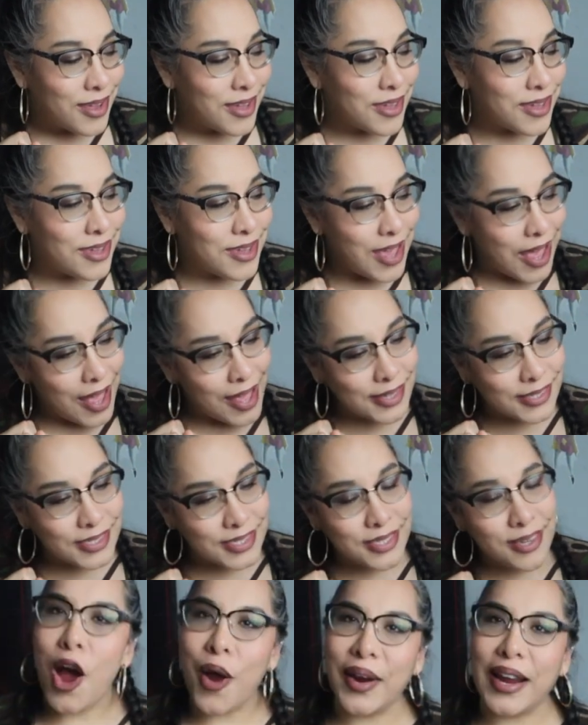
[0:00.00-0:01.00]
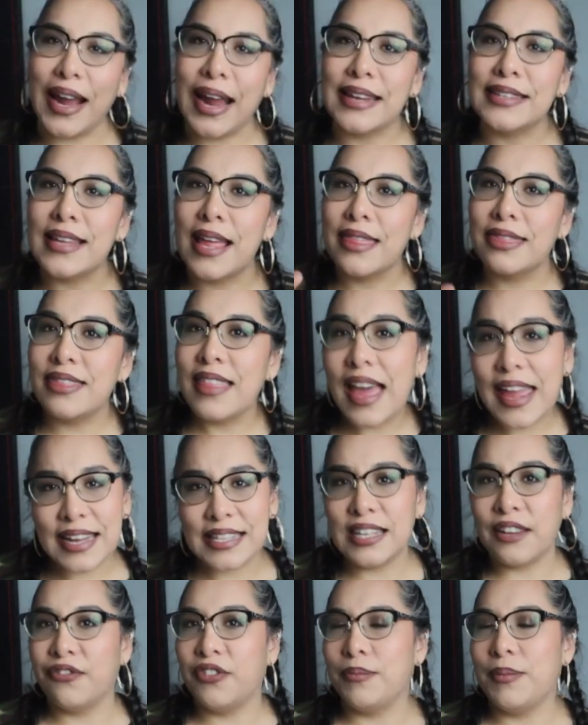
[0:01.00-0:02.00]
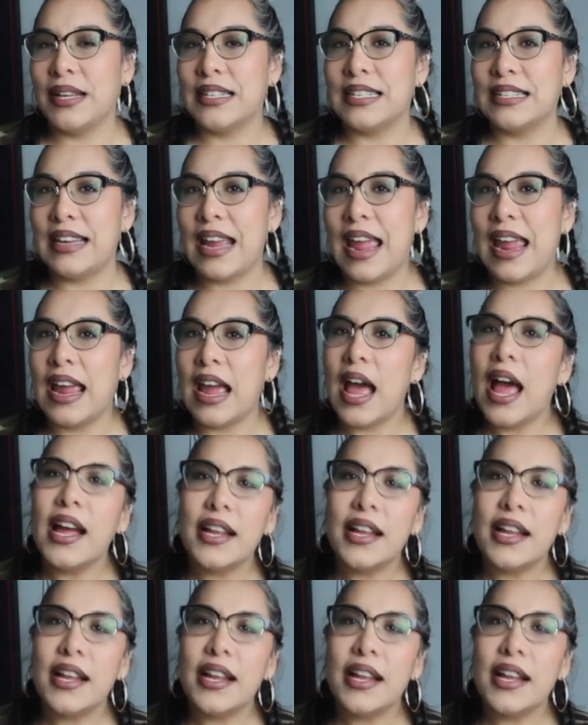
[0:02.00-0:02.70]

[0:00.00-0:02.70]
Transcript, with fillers: Yes. Alright guys, that is it for me today.